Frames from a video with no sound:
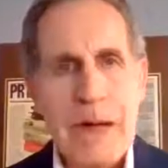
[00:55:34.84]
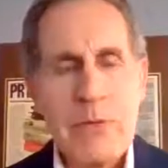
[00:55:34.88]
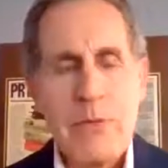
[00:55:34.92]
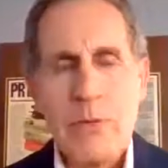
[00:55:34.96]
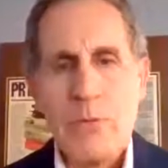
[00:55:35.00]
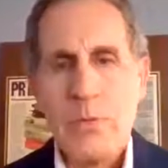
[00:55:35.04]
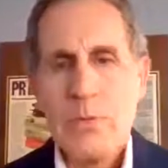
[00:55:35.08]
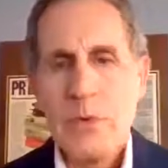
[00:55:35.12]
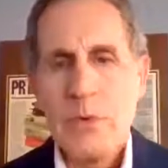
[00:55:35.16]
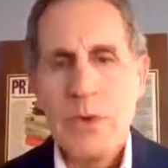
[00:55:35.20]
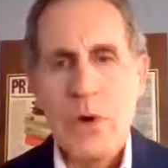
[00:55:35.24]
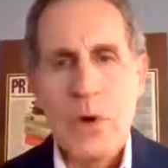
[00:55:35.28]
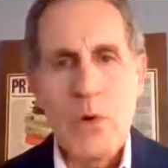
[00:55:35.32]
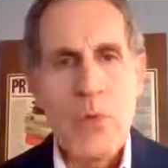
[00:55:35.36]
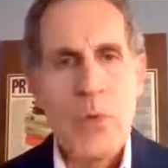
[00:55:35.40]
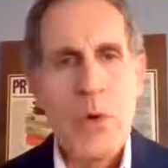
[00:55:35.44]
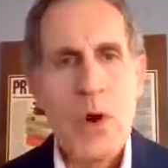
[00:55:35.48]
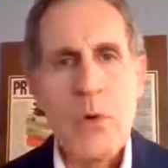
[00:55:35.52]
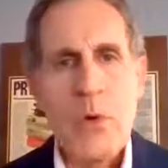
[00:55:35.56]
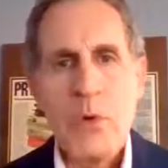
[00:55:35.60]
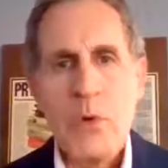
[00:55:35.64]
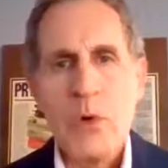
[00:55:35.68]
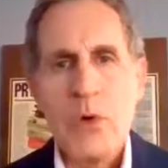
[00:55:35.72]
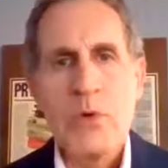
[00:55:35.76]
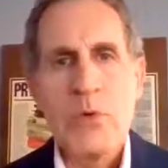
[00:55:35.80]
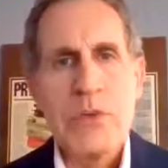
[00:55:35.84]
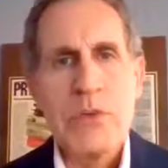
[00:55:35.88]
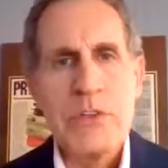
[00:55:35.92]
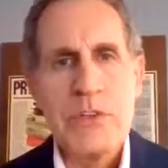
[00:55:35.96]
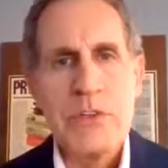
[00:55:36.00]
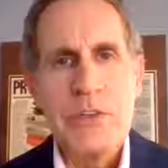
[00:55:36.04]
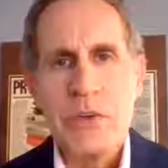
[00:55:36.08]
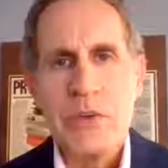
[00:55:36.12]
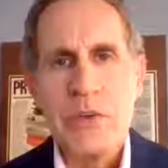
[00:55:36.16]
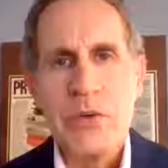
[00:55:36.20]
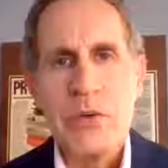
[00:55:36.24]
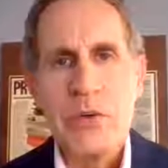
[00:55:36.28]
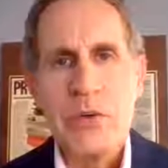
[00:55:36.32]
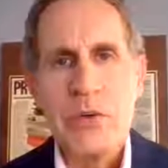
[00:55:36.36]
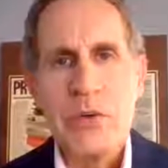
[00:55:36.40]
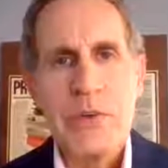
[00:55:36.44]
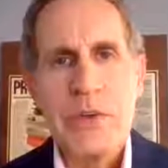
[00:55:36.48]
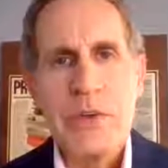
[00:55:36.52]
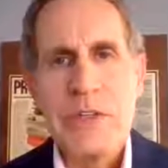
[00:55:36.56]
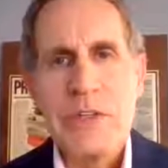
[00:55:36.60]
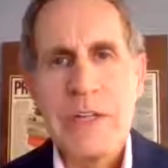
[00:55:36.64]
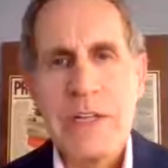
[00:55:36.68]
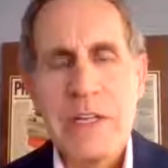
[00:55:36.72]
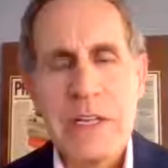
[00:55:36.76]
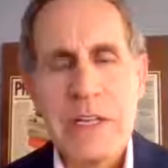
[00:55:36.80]
you know, what would we do if we
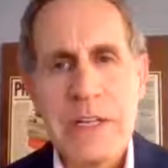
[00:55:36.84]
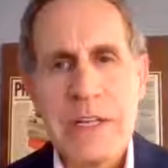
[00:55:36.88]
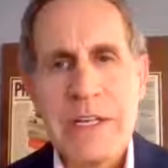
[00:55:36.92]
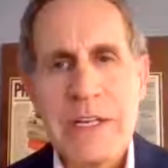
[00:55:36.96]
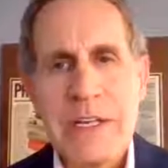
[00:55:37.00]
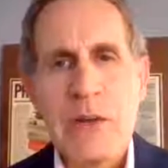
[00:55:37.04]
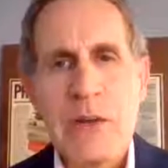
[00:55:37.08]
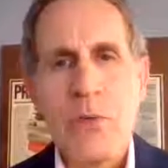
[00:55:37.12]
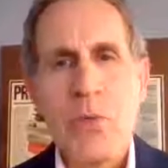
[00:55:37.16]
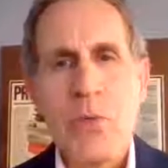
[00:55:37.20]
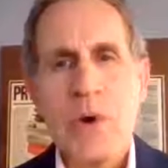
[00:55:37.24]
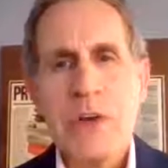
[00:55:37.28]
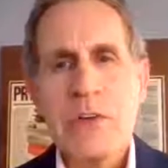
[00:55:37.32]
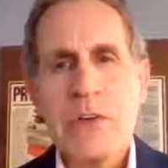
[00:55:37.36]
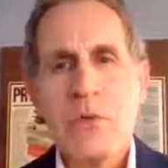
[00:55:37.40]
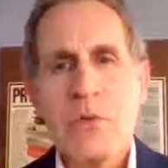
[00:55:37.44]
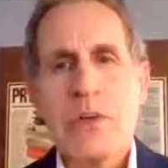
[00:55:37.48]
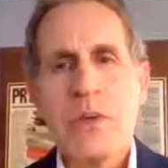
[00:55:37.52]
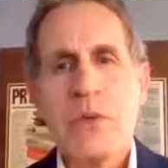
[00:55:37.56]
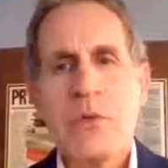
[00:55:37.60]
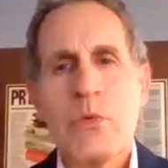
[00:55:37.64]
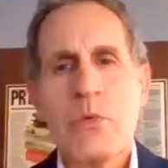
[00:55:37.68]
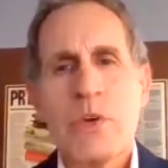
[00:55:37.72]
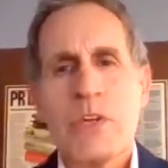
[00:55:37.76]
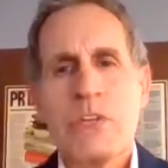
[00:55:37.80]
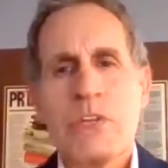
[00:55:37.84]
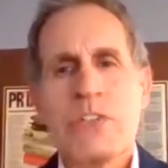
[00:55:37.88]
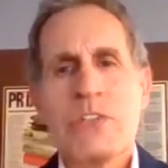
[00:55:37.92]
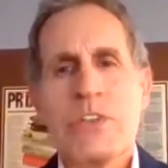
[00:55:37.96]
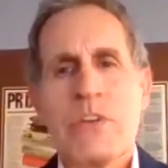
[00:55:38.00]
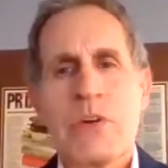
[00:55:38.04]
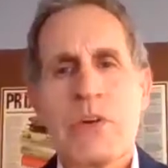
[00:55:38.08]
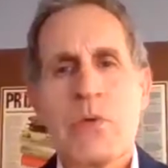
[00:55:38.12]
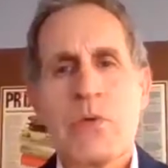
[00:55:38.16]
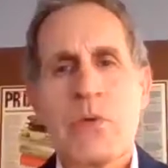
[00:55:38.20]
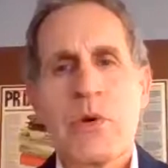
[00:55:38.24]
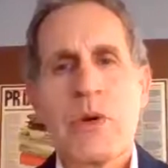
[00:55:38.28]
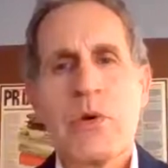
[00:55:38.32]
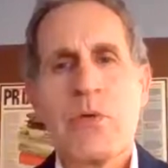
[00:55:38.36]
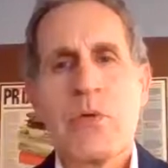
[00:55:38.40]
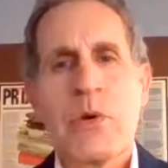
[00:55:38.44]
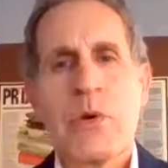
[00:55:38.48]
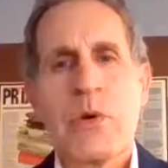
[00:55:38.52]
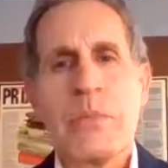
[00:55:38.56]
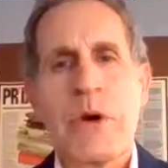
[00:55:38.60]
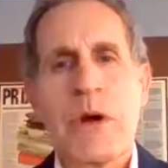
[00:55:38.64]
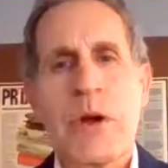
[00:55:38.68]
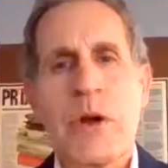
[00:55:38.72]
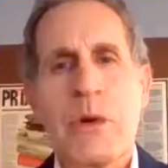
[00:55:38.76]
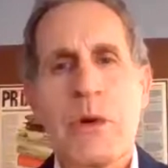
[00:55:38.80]
did it again? What do we wish that we were
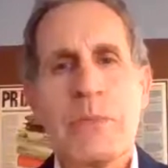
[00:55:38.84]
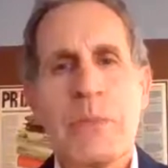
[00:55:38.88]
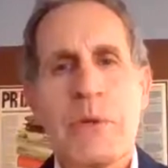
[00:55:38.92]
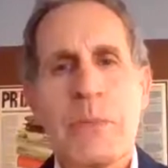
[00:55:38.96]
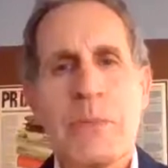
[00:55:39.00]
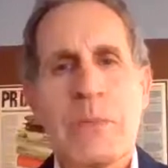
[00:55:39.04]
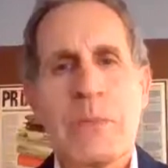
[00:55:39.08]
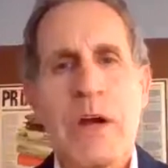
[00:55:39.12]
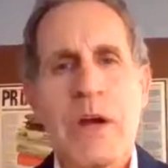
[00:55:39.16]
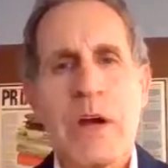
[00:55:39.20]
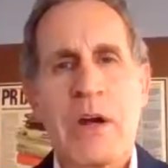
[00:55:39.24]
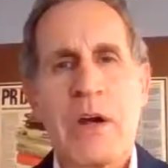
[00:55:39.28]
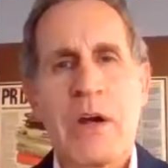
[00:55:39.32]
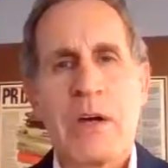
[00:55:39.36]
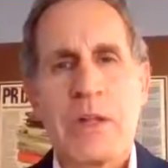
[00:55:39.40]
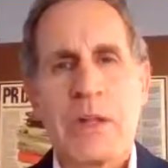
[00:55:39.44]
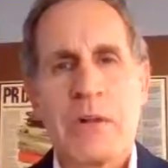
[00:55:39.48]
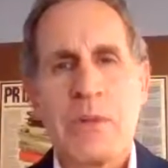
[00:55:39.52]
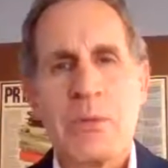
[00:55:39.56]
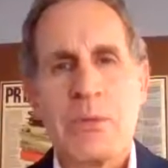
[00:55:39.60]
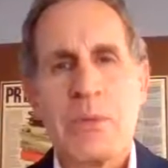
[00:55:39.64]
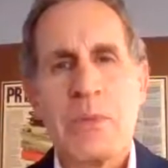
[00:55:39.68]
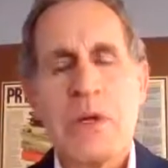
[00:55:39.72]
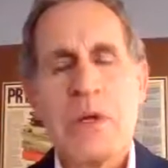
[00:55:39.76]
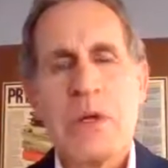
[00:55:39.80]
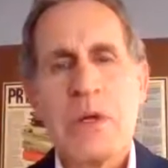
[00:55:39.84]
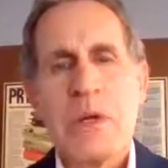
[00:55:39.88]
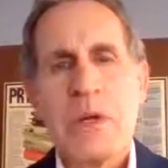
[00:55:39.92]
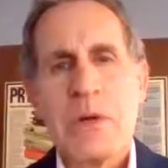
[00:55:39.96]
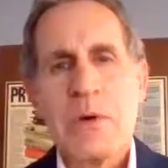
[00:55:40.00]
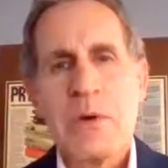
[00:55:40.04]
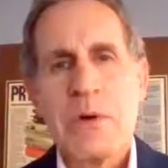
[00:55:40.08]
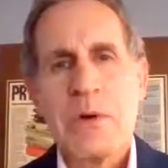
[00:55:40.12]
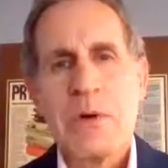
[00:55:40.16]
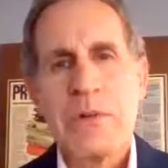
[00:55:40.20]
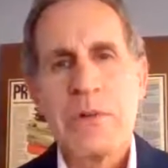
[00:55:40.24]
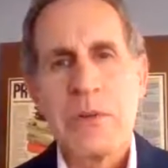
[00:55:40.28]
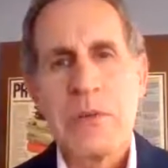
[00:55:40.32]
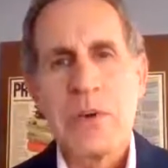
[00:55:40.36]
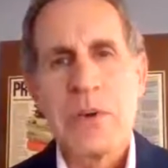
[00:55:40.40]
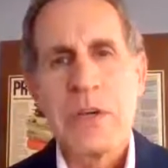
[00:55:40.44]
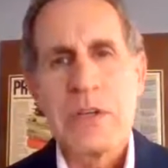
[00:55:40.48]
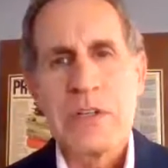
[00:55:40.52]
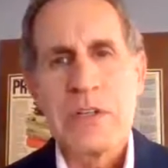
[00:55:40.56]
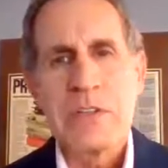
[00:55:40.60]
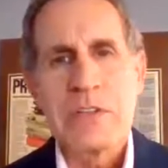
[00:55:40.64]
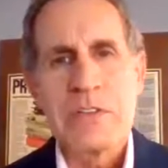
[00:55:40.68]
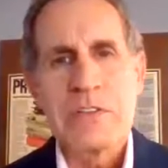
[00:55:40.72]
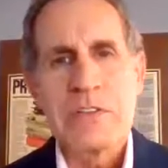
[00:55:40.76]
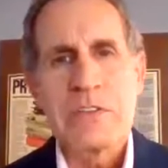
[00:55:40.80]
better prepared in
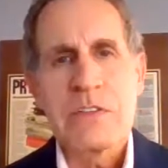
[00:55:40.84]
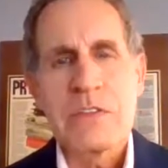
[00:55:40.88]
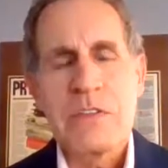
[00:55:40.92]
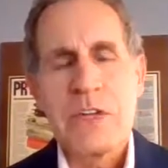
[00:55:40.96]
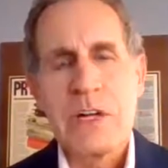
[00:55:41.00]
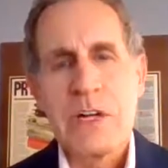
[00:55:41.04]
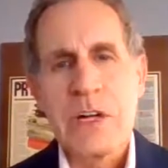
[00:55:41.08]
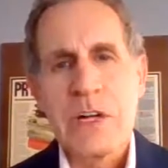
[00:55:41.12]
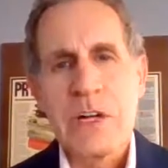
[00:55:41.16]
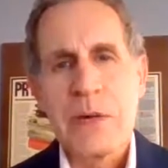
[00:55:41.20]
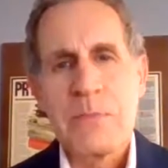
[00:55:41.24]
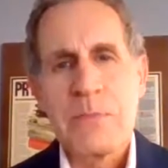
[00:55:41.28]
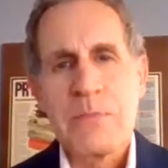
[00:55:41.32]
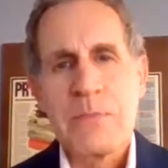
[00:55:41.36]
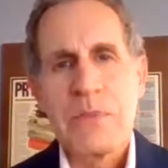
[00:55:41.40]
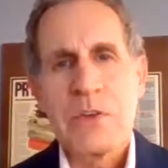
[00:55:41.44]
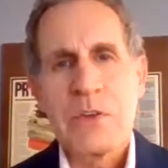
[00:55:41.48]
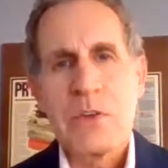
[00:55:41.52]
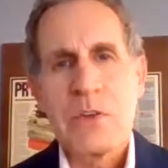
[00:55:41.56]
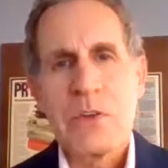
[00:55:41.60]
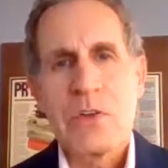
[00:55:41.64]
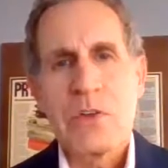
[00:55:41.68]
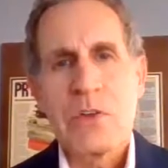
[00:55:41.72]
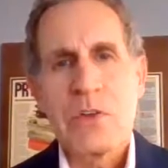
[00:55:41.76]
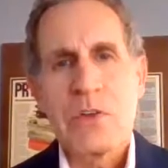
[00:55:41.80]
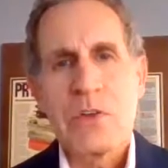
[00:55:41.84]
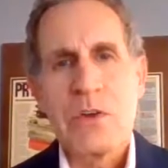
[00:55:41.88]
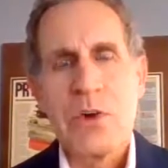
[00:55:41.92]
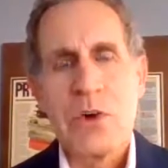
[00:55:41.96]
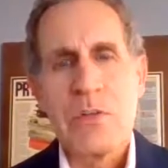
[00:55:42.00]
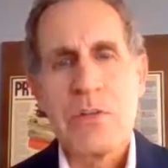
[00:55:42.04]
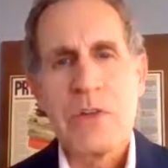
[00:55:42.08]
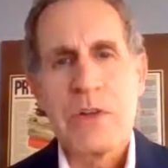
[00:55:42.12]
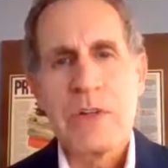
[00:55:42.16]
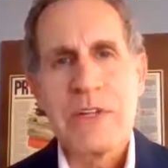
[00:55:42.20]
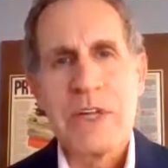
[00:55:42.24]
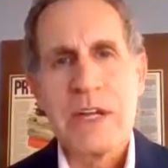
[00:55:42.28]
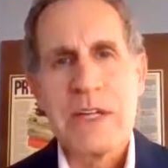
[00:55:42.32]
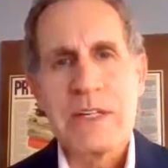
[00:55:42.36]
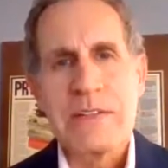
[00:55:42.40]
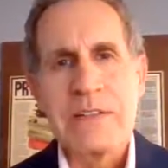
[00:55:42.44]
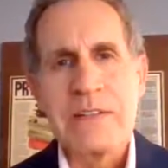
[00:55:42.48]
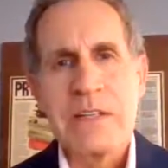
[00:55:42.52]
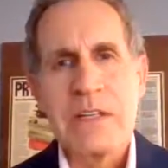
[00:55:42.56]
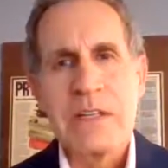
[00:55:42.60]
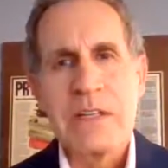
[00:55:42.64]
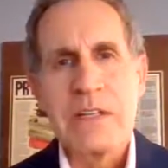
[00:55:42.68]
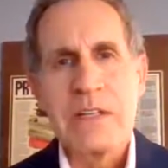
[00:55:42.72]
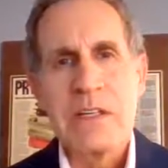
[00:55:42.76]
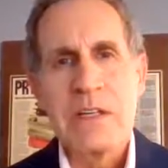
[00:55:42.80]
during this
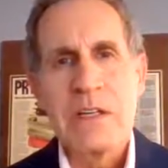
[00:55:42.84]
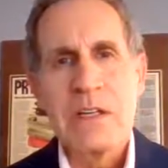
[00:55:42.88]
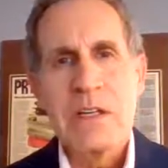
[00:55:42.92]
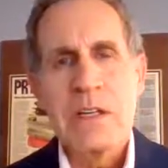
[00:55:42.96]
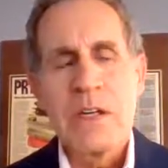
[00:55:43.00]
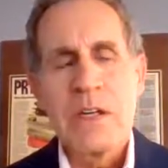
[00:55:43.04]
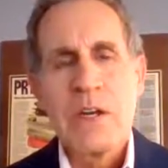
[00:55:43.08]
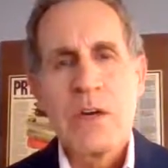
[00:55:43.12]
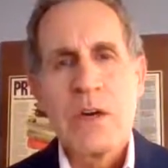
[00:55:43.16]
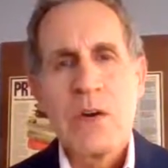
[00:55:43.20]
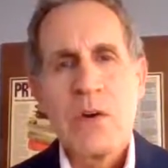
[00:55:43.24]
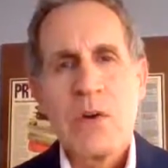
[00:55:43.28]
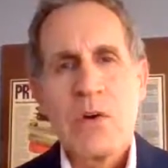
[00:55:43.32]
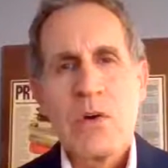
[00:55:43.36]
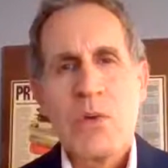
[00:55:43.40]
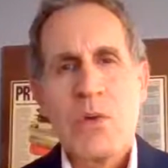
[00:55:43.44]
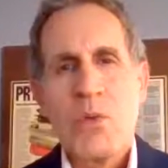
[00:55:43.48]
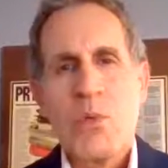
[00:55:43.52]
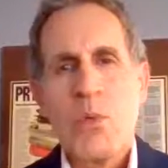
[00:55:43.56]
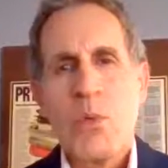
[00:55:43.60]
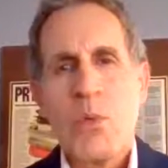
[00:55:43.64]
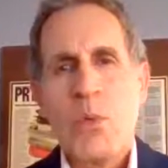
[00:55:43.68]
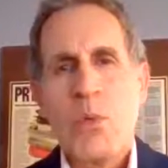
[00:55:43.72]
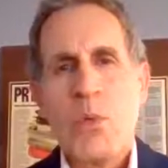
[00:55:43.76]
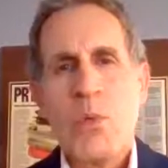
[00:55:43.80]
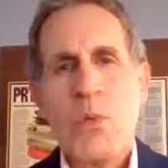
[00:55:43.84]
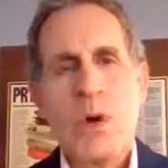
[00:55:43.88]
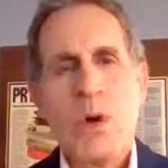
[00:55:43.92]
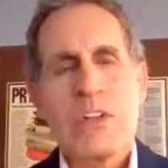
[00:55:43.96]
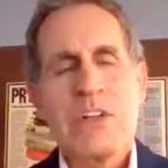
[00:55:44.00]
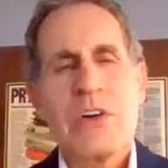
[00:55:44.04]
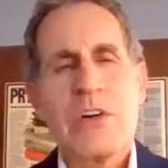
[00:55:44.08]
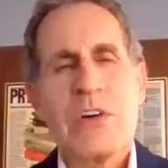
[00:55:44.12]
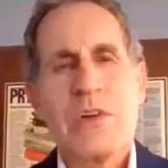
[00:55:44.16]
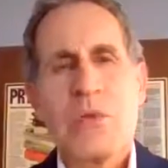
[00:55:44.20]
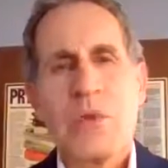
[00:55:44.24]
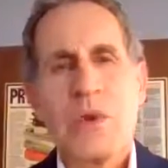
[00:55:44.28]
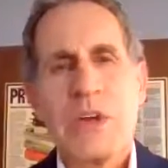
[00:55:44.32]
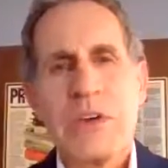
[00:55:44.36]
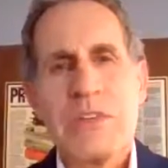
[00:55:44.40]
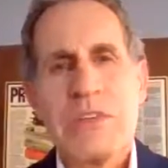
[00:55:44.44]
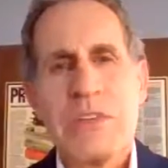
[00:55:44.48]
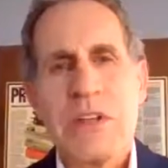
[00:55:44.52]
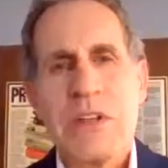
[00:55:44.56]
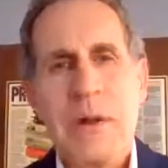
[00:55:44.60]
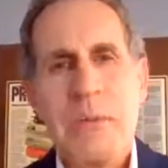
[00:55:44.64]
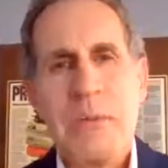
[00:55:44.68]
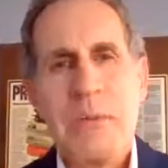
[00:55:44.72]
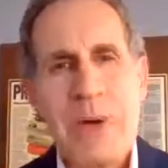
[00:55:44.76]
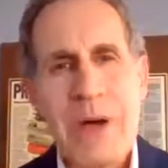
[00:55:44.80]
COVID-19? What could we have
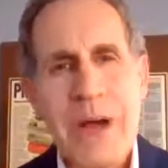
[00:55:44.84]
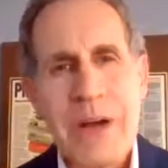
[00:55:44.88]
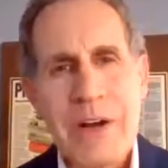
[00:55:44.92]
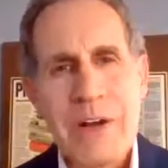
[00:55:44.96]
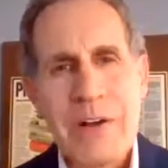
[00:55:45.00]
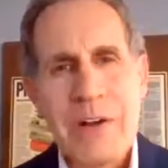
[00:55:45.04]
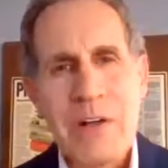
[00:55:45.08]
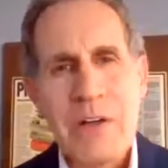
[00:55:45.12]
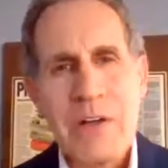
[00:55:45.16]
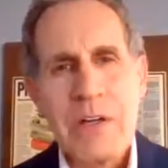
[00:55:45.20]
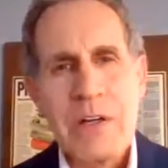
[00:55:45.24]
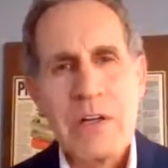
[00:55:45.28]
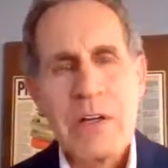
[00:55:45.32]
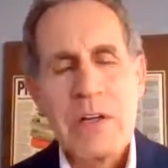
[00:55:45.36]
done better?